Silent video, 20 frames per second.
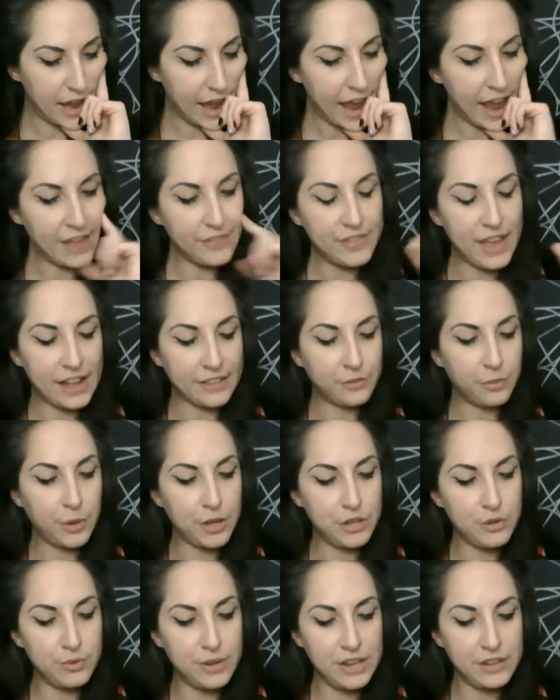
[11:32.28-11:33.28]
And that's
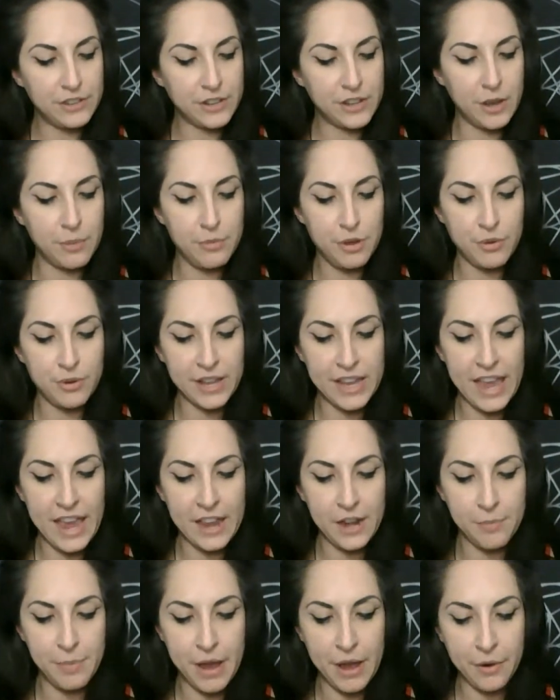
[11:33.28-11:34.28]
what you need to
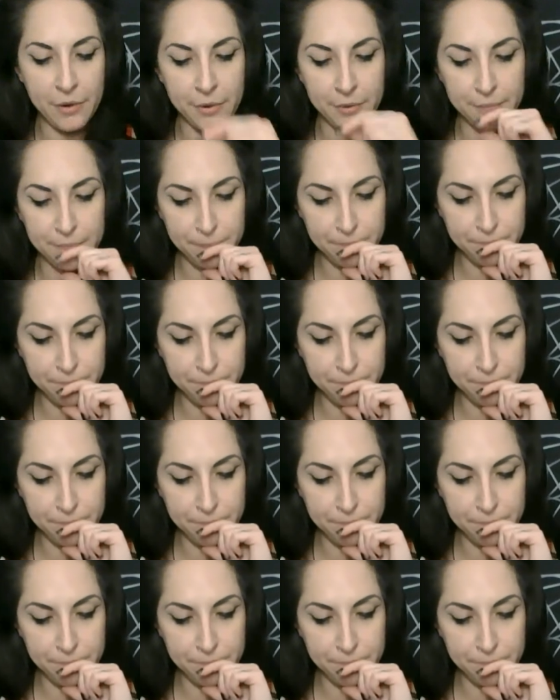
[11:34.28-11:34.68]
communicate about.